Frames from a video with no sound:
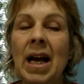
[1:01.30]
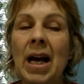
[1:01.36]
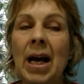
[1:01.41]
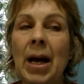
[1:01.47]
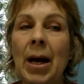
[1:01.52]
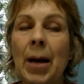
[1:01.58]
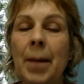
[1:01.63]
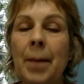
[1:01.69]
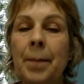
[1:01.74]

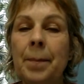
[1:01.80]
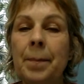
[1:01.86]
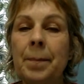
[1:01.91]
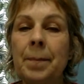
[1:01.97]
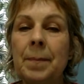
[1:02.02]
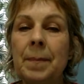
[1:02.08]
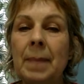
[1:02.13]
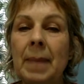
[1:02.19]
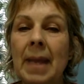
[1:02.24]
Um,
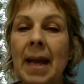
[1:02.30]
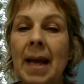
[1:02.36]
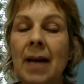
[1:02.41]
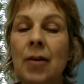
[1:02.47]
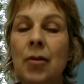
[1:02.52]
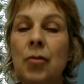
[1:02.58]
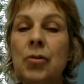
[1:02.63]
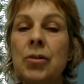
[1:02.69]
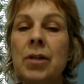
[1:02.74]
and
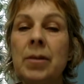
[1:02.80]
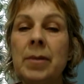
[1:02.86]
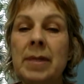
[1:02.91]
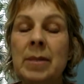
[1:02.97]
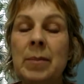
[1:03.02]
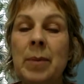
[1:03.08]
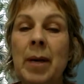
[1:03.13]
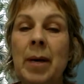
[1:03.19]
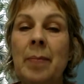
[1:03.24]
also
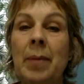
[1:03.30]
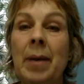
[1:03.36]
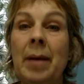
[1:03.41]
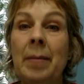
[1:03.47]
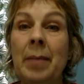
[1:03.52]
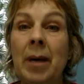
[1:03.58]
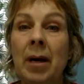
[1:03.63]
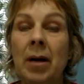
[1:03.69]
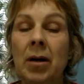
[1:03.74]
inspired by
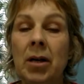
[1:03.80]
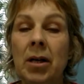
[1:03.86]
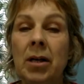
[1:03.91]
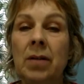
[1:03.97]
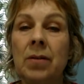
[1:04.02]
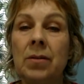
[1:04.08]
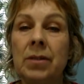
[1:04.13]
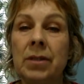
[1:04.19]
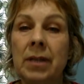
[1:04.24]
Mark
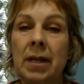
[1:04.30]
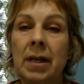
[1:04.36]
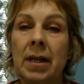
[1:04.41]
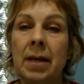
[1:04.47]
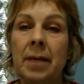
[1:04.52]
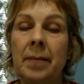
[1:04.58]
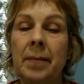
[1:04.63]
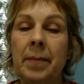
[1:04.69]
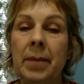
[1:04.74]
Hearld,
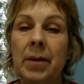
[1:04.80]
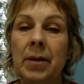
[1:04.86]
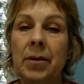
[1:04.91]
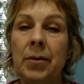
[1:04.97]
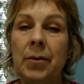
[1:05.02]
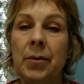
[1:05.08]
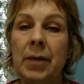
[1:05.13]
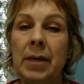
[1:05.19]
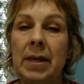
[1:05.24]
um,
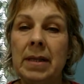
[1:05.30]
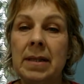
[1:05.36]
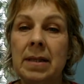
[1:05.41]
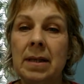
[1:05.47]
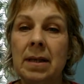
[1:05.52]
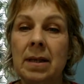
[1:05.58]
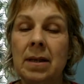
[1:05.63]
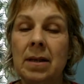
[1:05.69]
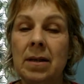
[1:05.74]
who is
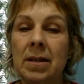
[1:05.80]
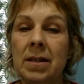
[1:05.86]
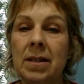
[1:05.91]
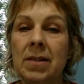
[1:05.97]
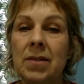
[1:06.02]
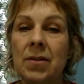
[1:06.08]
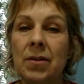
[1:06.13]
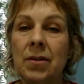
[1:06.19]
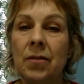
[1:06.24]
an
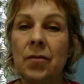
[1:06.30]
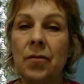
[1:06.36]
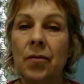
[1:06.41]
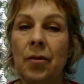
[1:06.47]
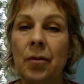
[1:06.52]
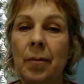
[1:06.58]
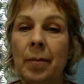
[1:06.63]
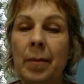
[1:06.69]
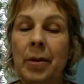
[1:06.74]
artist
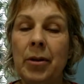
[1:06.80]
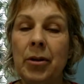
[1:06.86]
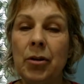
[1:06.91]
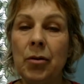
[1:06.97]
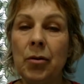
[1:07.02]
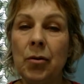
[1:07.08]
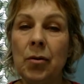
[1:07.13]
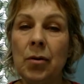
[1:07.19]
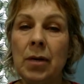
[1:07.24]
from
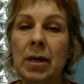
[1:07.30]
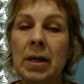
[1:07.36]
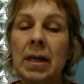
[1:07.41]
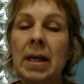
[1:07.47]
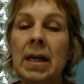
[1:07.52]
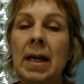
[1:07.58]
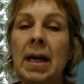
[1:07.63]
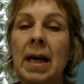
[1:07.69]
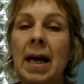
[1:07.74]
York
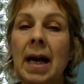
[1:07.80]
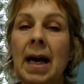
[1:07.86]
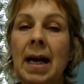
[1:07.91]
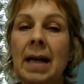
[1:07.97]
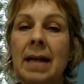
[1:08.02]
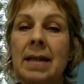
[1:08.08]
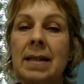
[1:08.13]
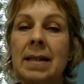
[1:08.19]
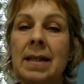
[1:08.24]

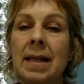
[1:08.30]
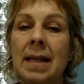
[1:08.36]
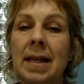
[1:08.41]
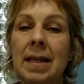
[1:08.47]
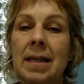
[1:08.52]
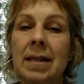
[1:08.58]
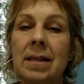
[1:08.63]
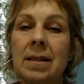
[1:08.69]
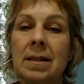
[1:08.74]
and he
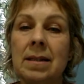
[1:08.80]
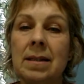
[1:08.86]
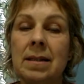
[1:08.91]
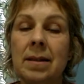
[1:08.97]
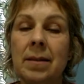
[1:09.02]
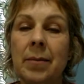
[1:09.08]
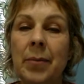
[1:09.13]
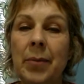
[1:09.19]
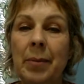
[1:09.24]
does
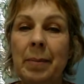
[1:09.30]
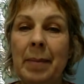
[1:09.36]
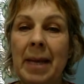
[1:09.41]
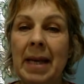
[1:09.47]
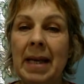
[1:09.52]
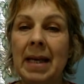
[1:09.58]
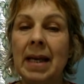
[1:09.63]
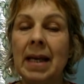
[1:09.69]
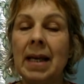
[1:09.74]

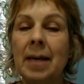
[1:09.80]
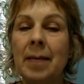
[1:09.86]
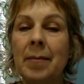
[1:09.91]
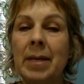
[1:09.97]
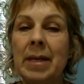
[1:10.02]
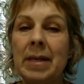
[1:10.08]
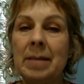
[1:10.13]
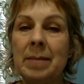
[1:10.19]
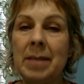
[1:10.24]
printmaking and
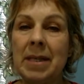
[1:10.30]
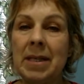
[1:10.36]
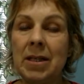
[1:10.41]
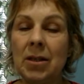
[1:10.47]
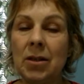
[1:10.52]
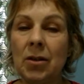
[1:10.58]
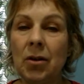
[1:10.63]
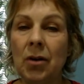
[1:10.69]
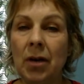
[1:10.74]
mixed media
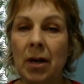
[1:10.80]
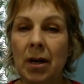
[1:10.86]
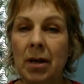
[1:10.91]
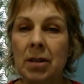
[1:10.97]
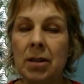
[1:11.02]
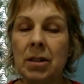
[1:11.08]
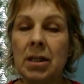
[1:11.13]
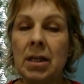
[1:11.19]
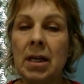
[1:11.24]

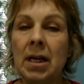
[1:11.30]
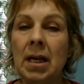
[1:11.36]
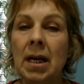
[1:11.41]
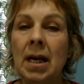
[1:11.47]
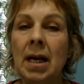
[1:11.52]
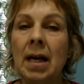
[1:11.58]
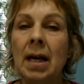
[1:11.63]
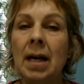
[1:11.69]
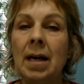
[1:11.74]
collage
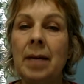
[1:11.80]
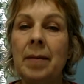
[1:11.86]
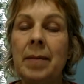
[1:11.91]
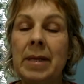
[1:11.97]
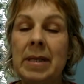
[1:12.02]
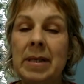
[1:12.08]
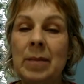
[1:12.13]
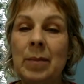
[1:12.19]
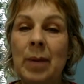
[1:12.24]
um,
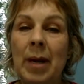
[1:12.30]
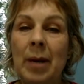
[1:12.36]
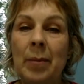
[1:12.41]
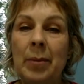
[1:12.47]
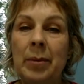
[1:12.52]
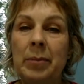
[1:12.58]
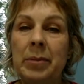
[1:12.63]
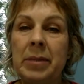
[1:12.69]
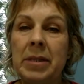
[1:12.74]
inspired
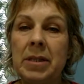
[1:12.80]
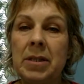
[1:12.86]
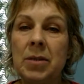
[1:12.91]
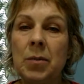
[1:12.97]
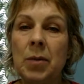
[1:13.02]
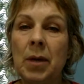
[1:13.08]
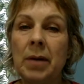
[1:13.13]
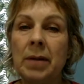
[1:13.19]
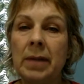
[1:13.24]
by British
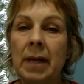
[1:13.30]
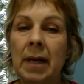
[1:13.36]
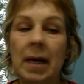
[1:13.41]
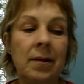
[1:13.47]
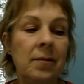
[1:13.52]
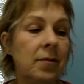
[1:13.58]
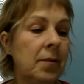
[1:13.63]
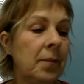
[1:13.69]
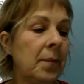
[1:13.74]

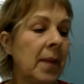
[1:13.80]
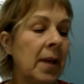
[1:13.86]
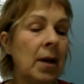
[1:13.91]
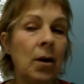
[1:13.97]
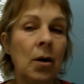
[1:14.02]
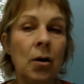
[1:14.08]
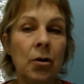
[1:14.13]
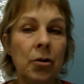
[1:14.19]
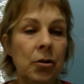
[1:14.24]
wildlife
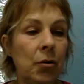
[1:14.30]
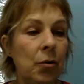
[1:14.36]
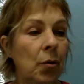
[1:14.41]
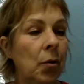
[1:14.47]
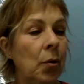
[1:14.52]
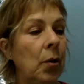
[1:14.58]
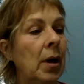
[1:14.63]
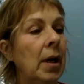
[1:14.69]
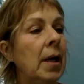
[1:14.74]
on your
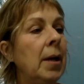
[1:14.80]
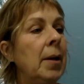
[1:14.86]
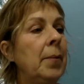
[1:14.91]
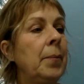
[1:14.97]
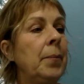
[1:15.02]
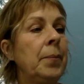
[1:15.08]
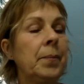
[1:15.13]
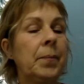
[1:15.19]
um,